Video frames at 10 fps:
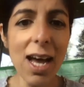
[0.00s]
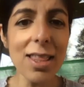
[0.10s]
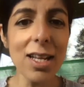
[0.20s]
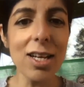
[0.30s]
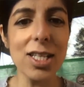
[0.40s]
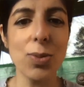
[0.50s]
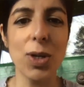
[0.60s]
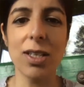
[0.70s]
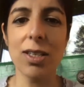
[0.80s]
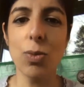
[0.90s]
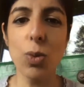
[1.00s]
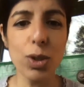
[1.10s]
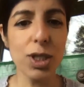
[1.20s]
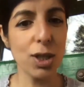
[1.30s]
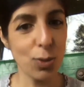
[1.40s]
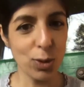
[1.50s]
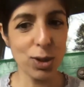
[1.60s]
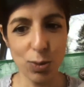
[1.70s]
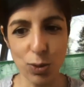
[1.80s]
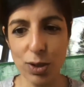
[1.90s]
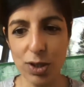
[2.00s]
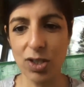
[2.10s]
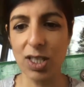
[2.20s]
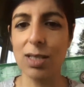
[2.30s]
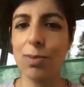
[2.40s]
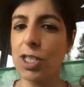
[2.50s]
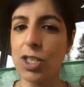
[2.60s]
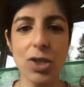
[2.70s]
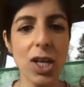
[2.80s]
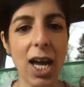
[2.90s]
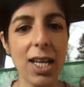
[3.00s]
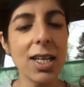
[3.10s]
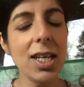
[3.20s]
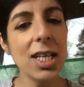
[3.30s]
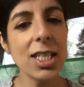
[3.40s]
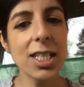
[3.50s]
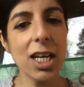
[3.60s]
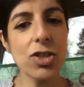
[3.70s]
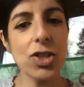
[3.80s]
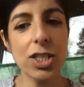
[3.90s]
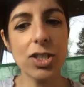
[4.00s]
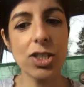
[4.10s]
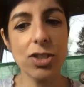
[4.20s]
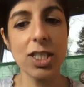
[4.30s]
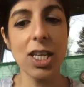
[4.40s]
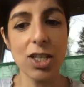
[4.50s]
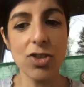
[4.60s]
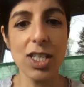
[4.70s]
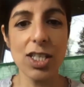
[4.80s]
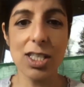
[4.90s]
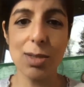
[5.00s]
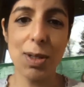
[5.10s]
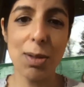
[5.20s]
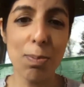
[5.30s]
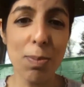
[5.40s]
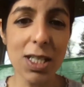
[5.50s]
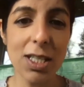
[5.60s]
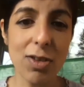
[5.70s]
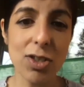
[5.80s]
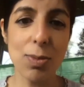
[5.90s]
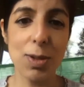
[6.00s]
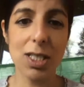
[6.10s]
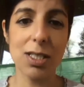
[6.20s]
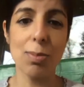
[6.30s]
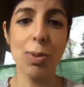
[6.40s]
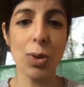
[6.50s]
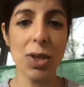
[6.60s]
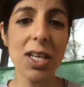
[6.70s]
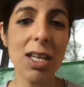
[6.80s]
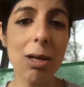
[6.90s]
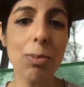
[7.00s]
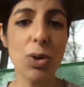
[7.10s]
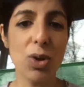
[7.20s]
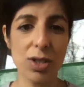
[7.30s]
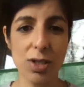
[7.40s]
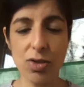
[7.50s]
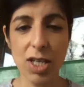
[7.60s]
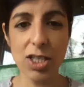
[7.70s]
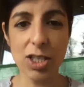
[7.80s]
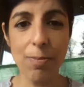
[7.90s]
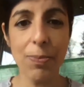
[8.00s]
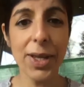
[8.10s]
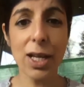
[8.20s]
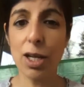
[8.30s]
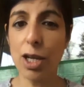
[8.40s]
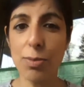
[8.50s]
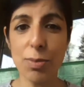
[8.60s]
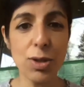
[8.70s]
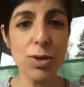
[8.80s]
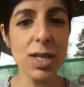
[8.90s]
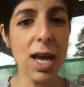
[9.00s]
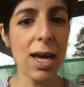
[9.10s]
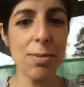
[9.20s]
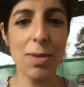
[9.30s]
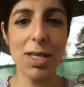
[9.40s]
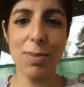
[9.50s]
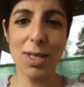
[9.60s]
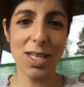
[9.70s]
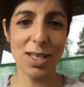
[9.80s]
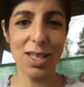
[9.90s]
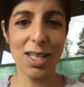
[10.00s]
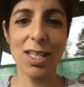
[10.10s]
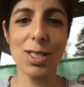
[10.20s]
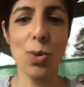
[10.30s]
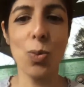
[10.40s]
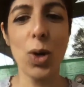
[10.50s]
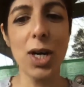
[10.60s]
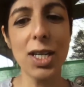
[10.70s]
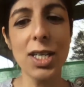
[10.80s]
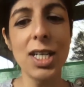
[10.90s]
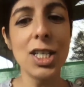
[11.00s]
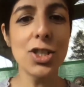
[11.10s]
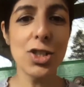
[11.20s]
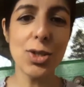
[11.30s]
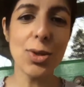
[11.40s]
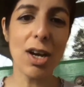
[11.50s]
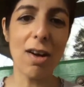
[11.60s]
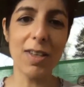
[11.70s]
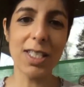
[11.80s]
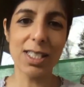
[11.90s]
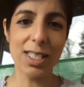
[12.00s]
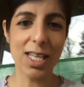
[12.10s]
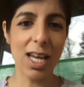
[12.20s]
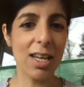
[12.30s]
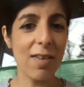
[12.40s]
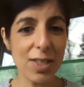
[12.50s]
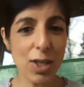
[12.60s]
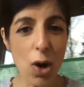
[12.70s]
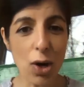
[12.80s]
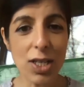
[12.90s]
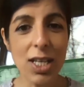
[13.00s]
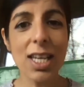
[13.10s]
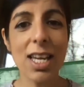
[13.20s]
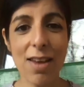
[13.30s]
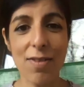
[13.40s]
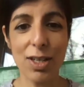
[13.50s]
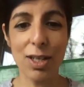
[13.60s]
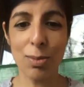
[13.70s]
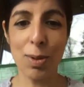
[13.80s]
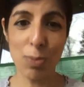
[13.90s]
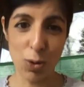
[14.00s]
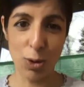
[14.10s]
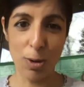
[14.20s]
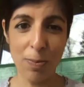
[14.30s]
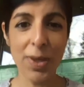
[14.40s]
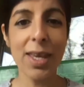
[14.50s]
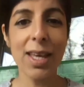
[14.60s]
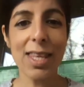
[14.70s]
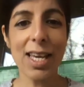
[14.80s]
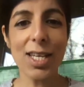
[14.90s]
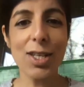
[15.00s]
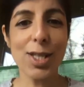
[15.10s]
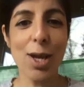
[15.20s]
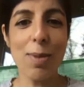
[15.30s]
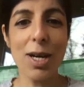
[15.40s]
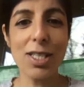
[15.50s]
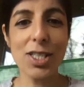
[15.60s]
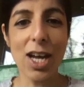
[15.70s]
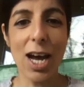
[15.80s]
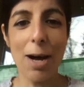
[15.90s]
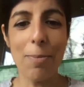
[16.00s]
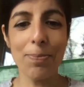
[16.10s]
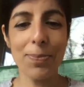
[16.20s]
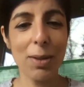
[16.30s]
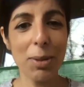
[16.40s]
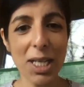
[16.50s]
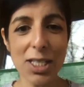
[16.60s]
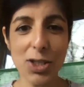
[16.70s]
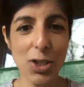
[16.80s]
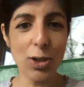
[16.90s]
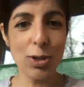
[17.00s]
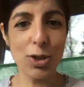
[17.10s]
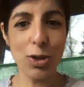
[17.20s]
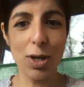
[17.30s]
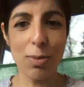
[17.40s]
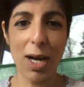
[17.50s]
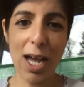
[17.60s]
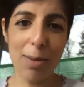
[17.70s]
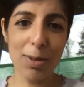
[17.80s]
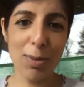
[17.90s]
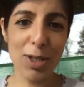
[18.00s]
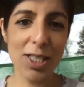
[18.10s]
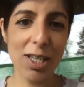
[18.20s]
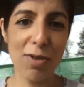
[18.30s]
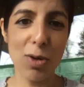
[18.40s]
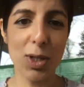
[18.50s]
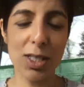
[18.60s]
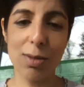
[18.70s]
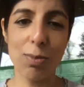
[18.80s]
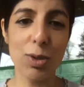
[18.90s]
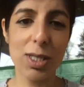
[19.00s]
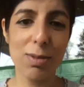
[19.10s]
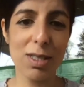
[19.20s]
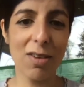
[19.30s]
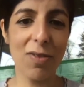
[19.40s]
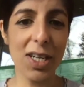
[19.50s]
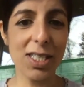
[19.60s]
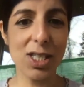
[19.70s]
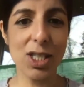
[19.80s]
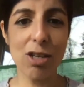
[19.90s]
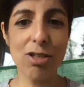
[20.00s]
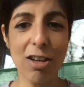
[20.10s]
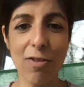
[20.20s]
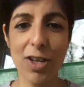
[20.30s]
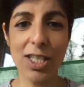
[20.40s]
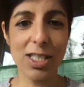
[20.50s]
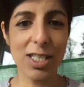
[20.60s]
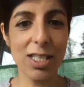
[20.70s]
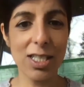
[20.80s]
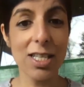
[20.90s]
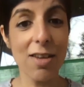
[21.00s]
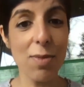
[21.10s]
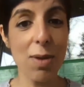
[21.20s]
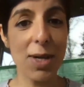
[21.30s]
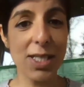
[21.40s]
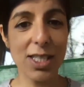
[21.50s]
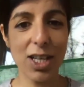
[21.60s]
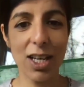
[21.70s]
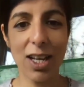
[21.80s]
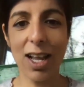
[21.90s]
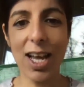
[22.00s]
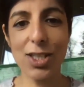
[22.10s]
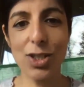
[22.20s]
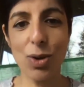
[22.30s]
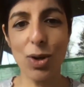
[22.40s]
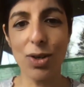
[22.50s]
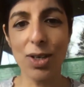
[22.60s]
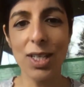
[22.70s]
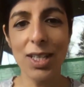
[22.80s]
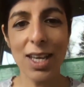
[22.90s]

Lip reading: And the last one, water, water, water. Drink as much as you can. Dehydration has been a massive contributor to poor thinking, poor concentration, low mood, and many, many other things. So 1 to 2.5 liters a day, and if it's hot, even a little bit more. Thank you so much. Please do join my app community if you want some more tips and advice. It's totally free. Just leave me a message and I'll add you on.